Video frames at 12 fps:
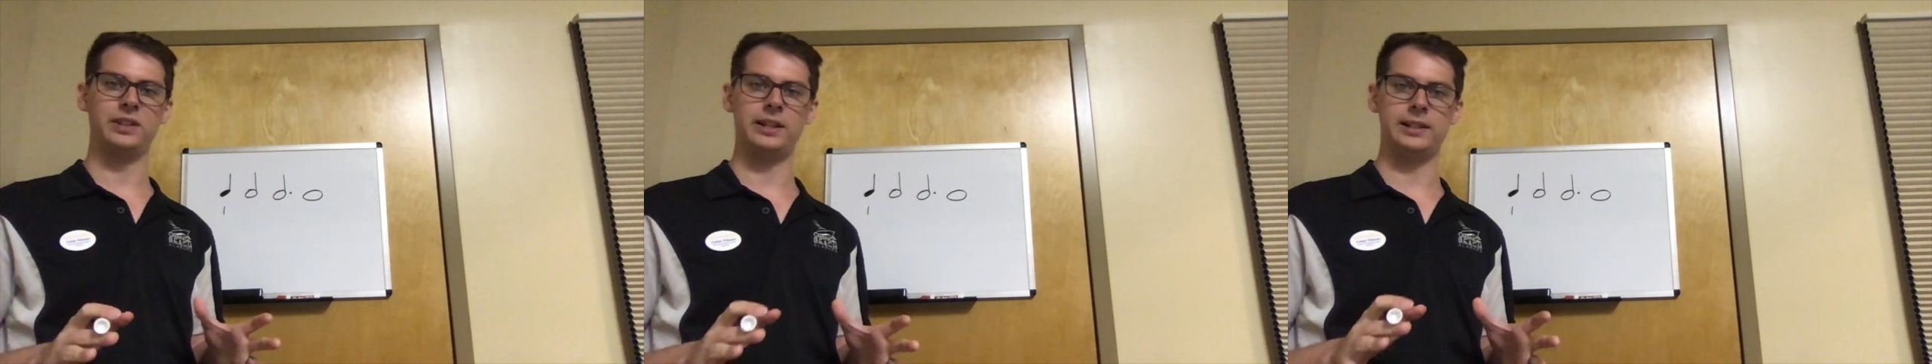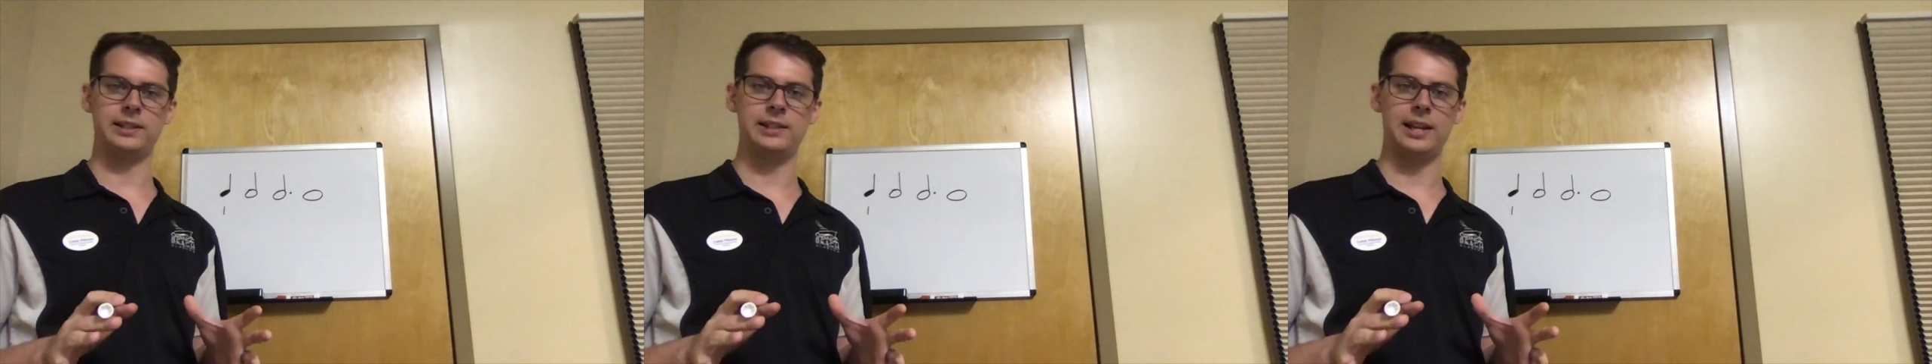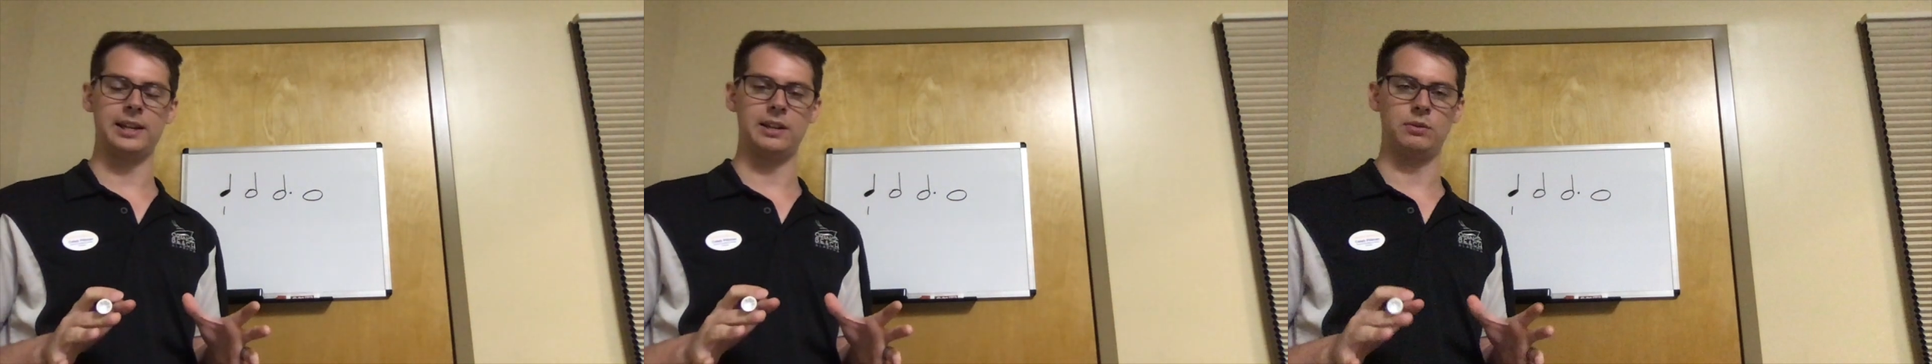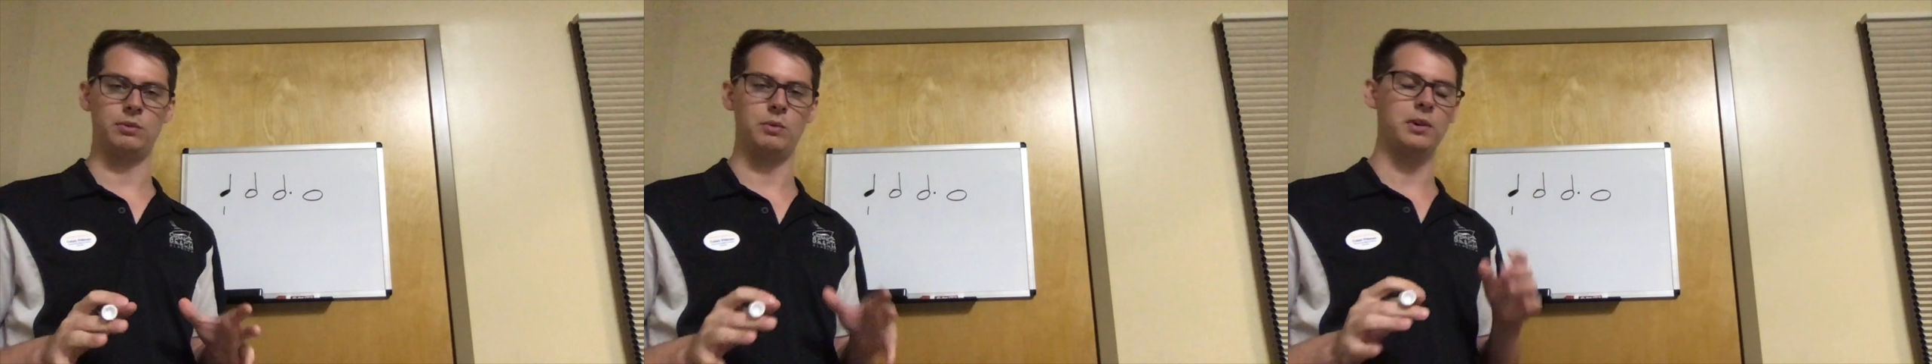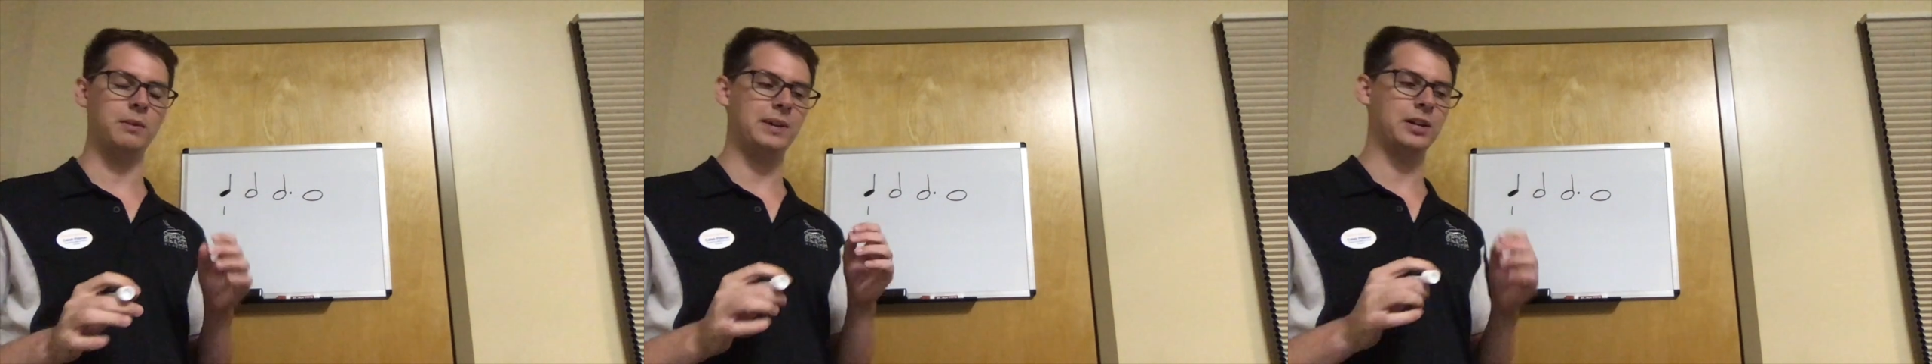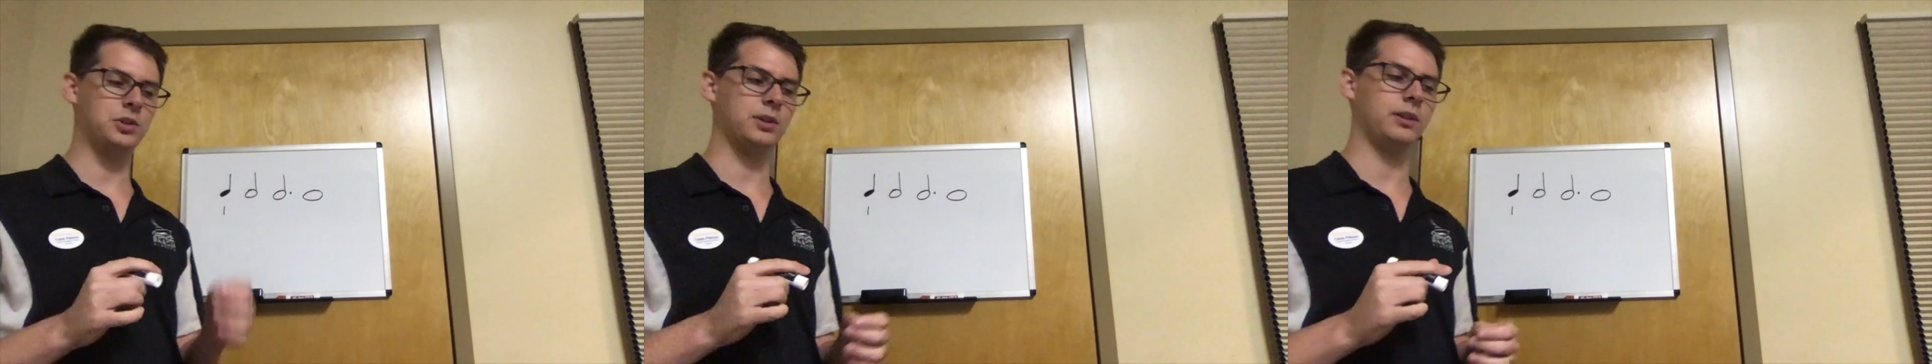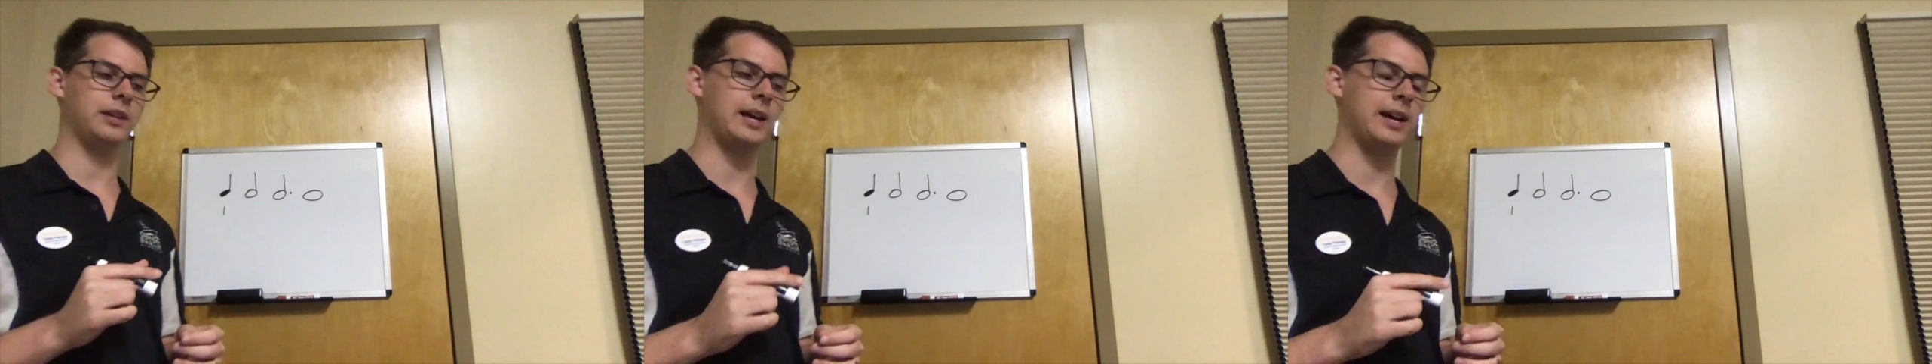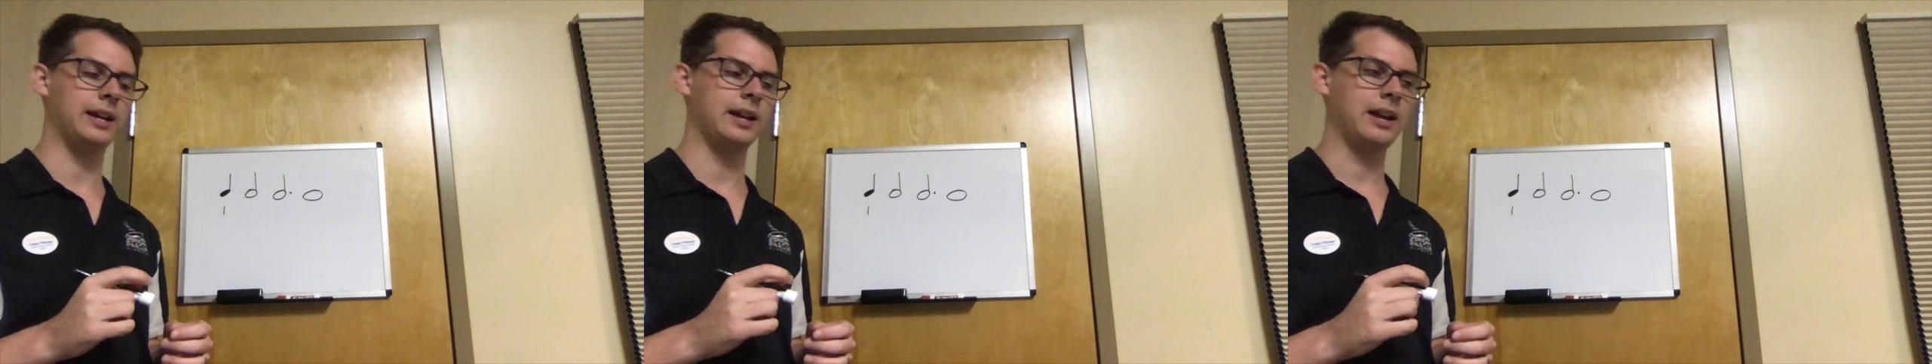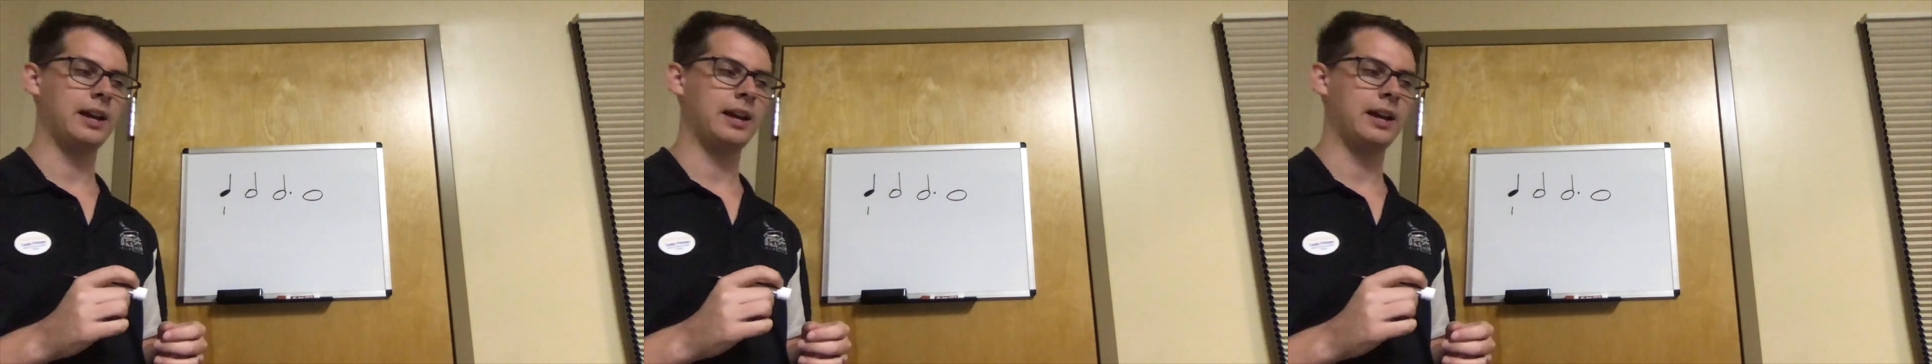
than a second. We want to make sure that